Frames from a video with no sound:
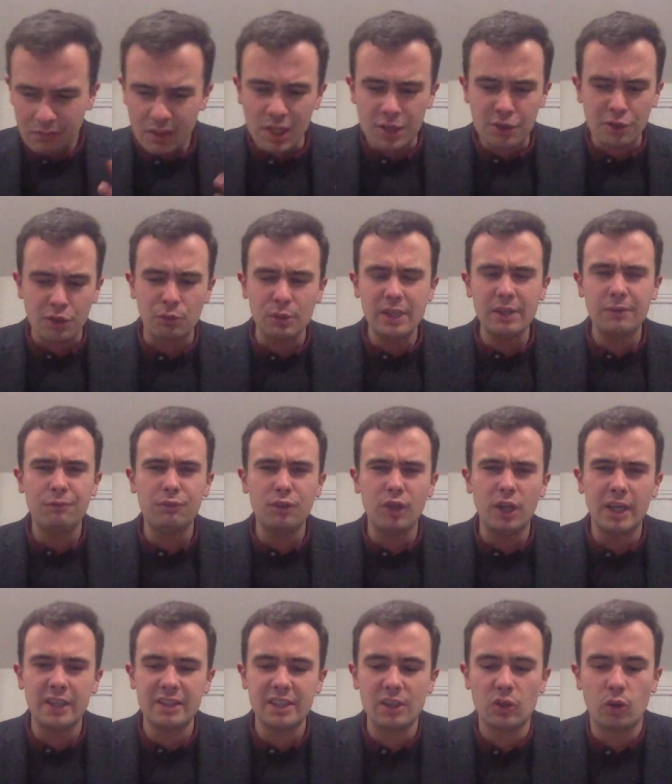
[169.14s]
the real
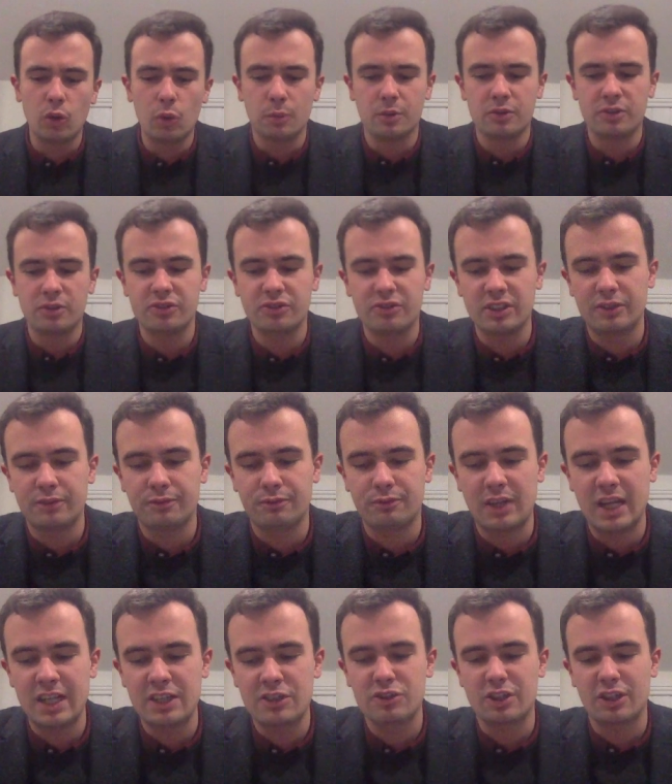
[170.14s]
fly in the ointment is this
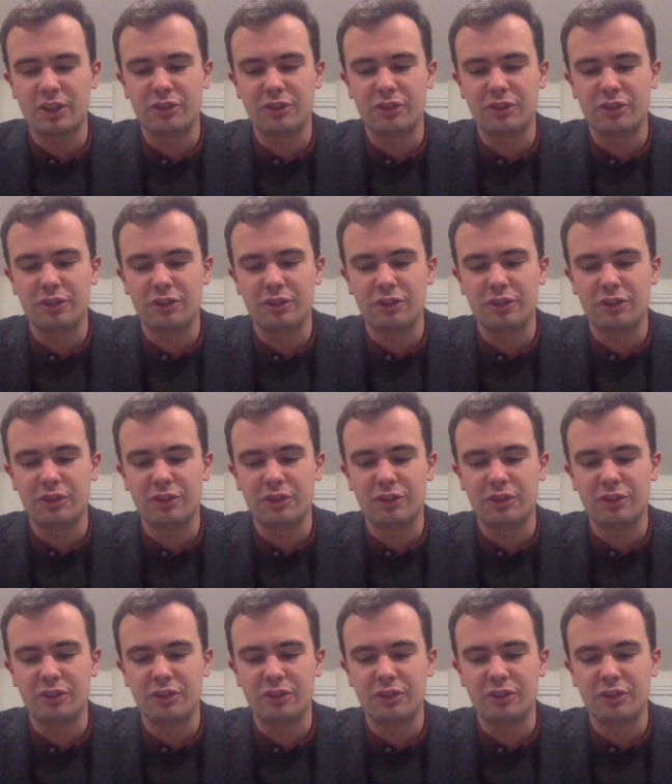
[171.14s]
French